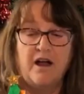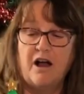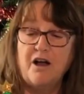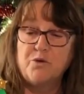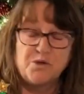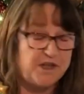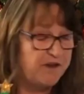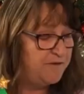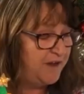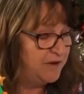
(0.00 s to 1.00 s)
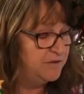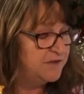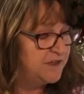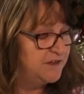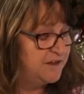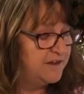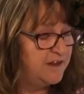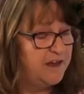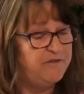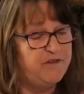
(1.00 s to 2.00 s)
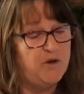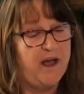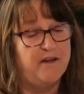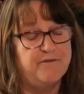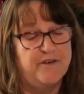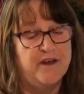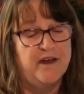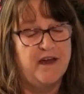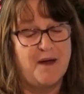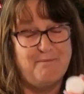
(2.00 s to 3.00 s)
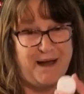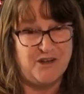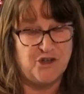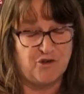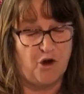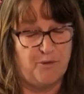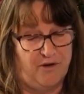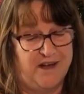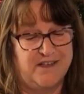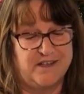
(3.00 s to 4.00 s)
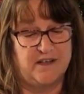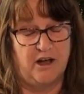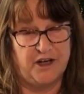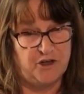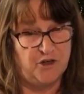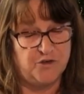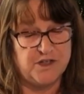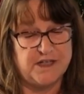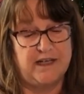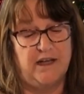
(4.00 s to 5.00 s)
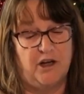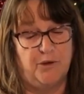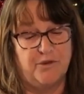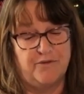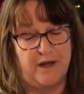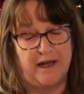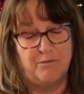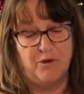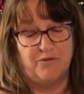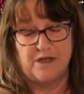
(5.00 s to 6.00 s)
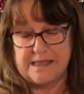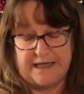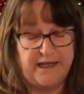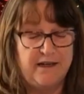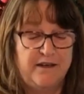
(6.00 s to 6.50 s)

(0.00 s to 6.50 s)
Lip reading: I've also found that if you have a battery operated light, not a tea light with a flame obviously,